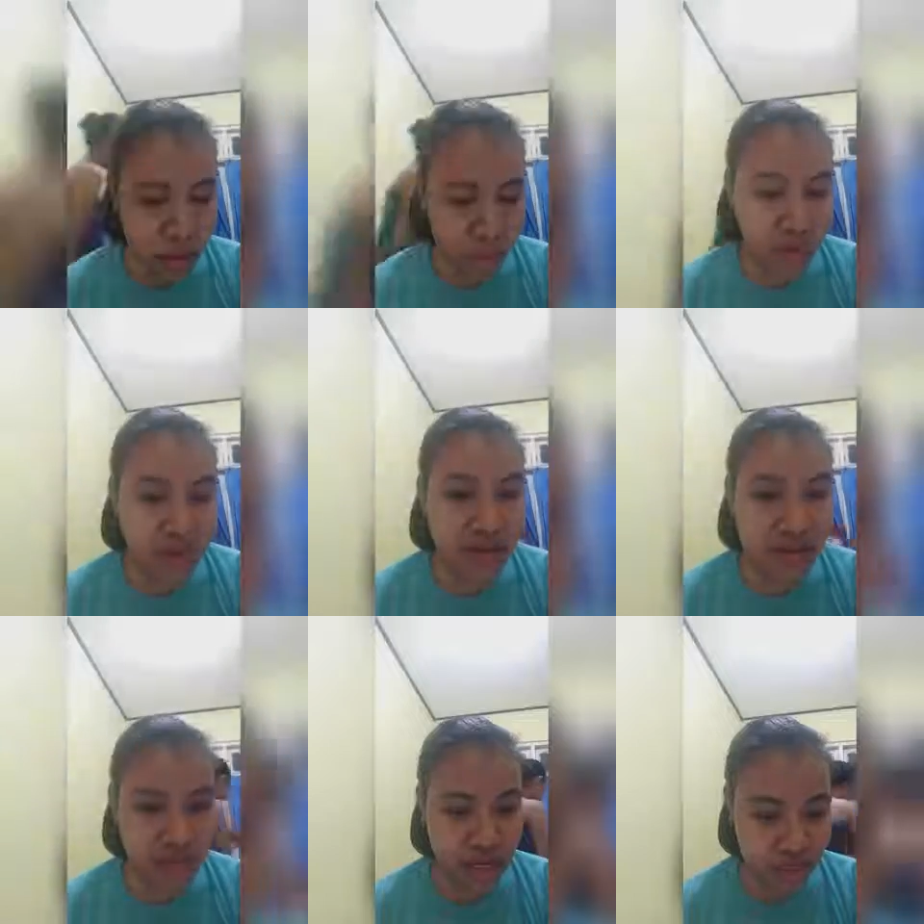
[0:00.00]
or
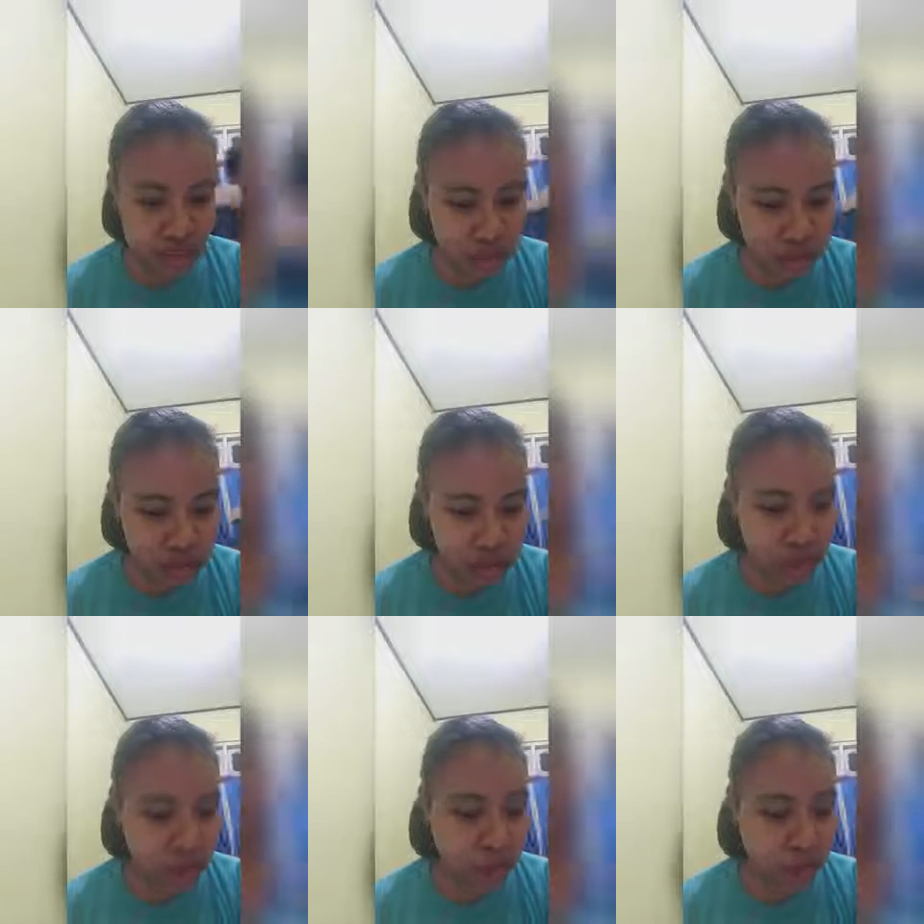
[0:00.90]
rejections,
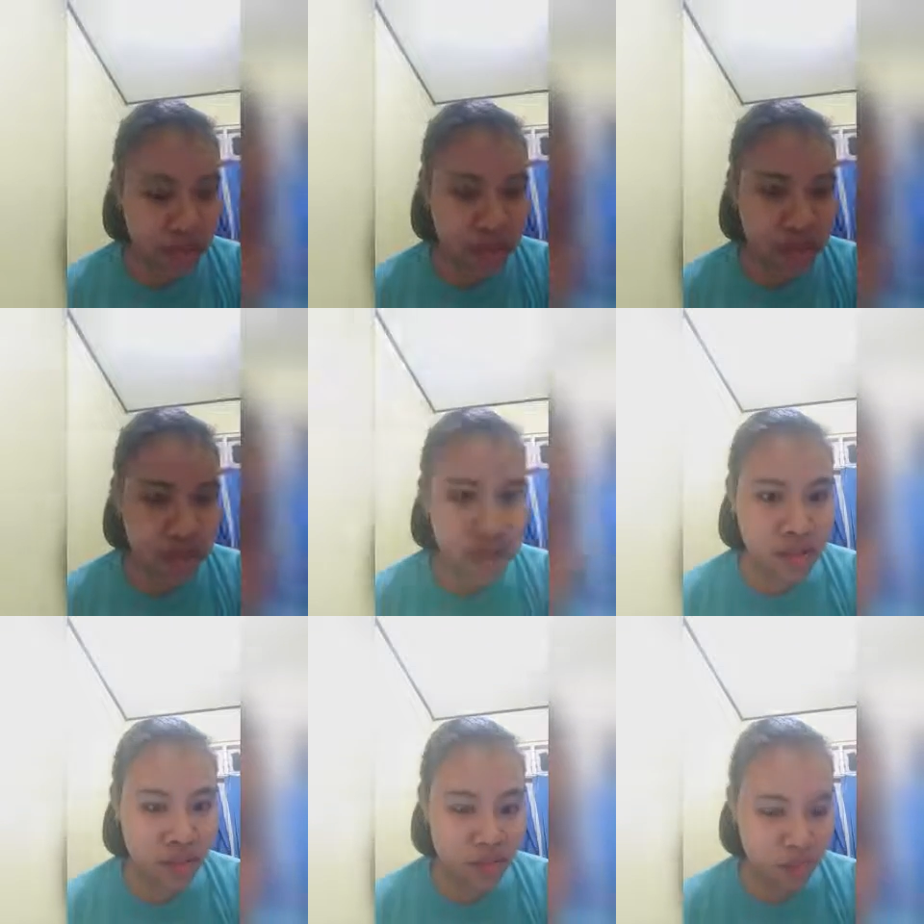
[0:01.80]

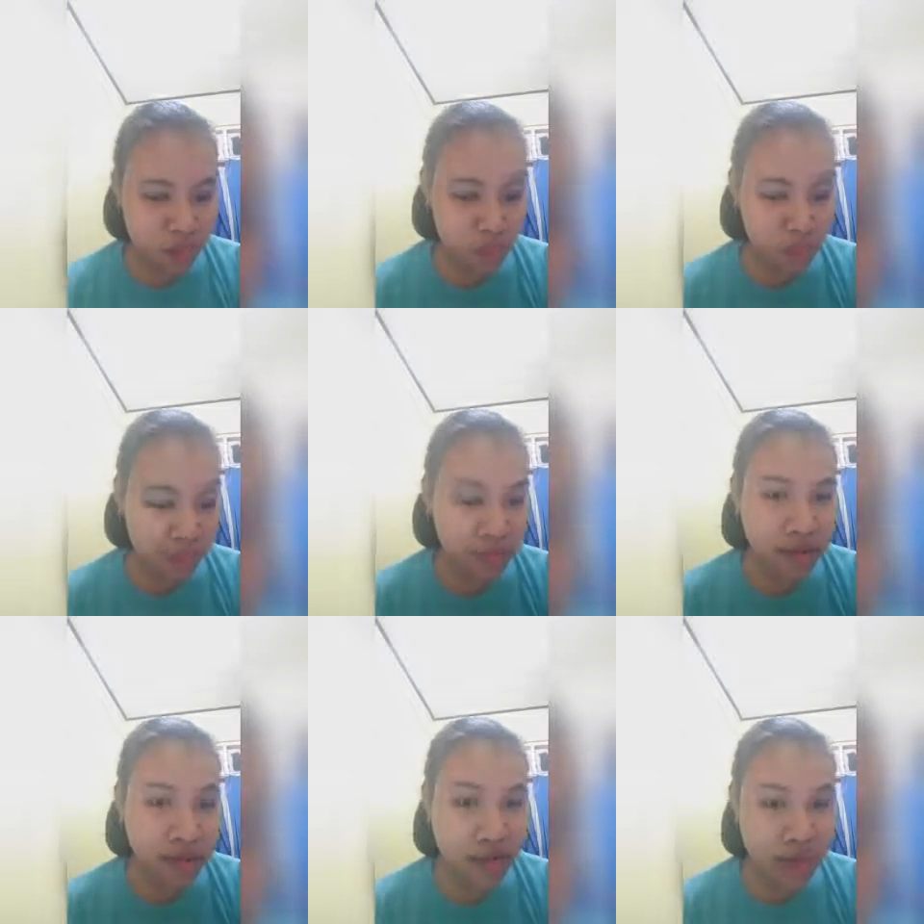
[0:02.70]
greetings
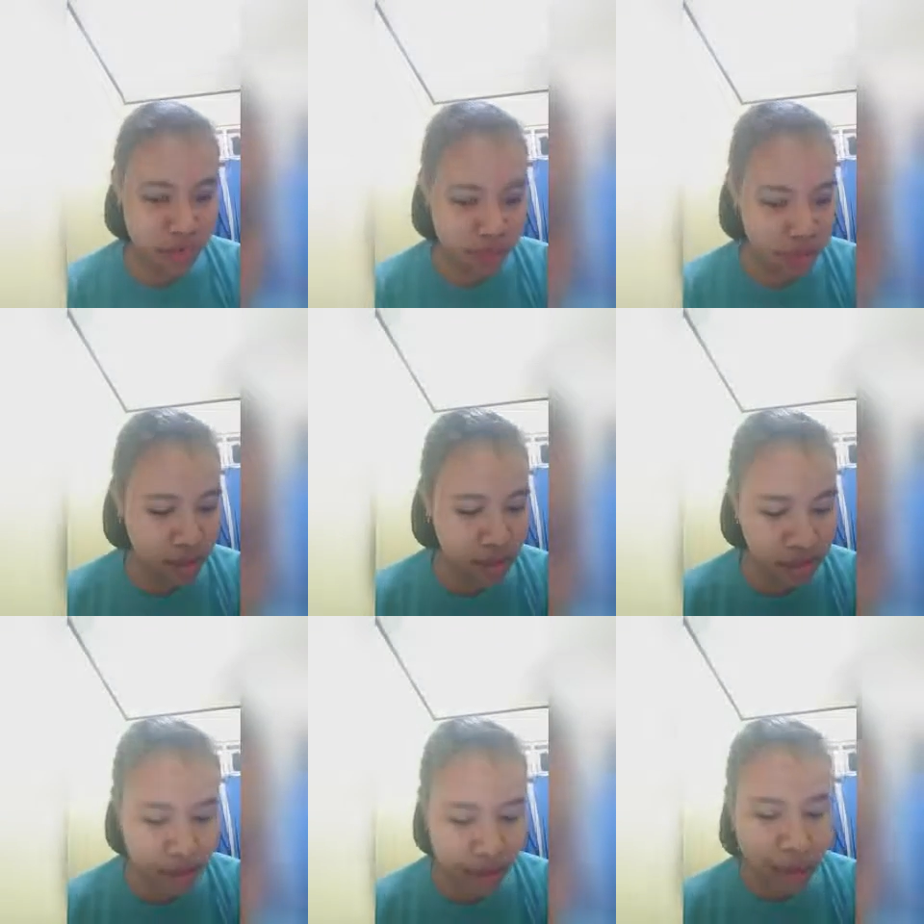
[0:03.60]
require
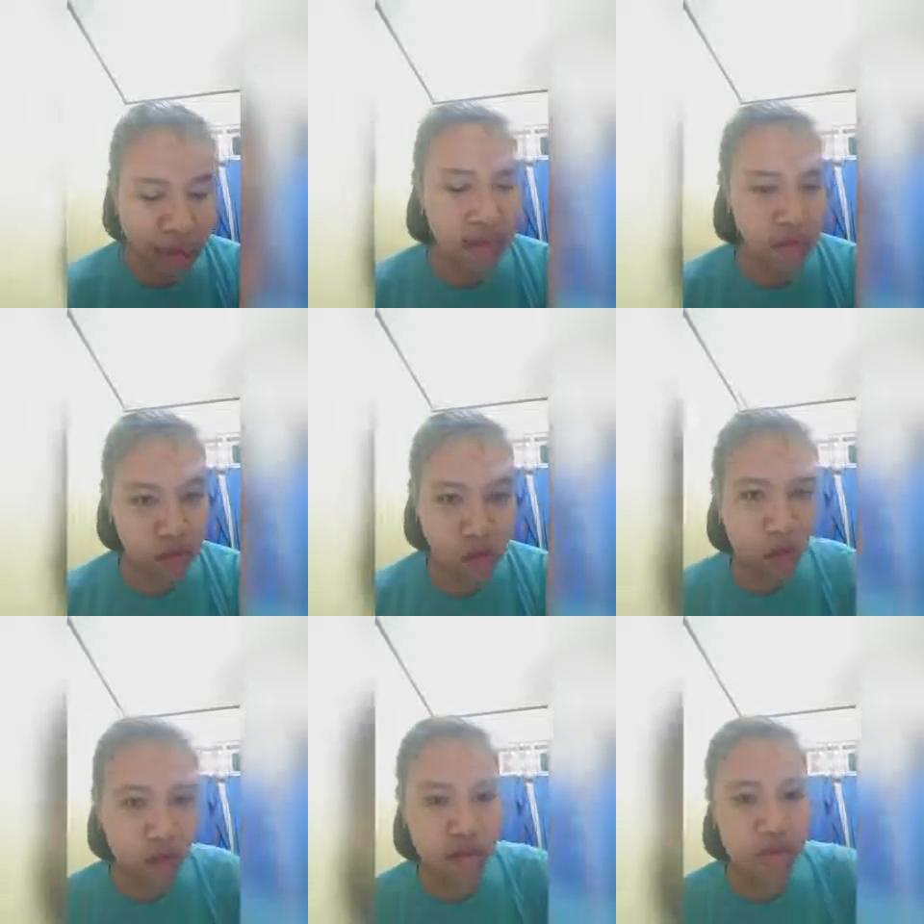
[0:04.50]
greetings, and so
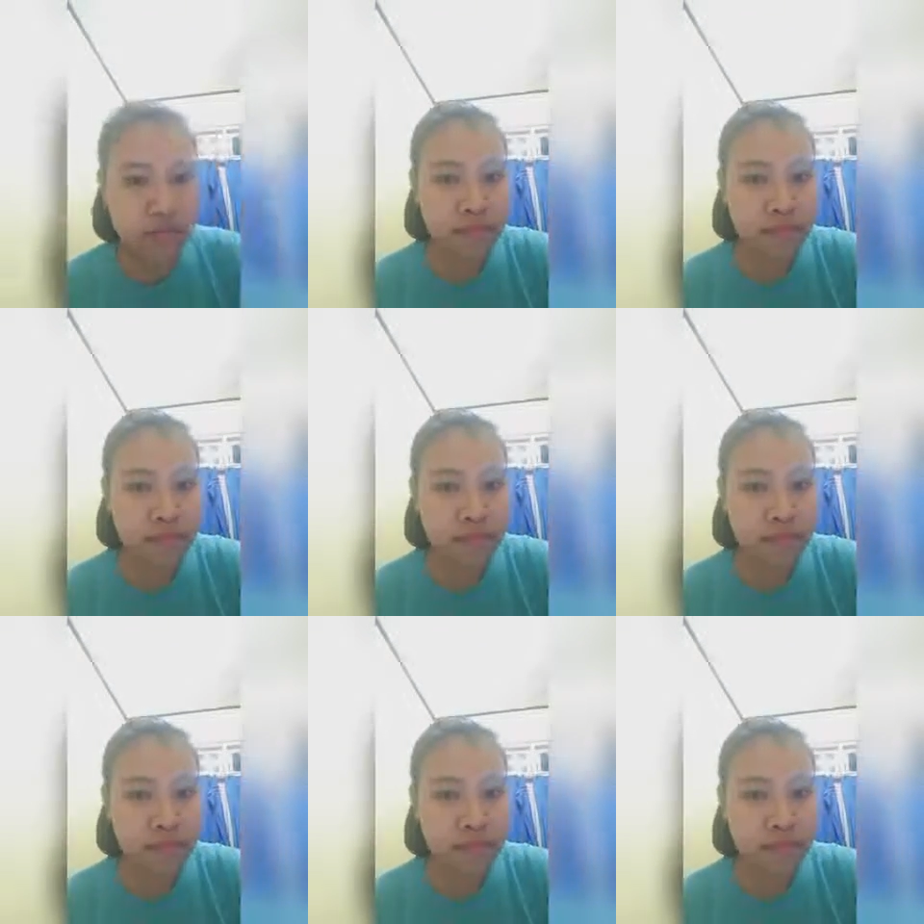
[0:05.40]
on.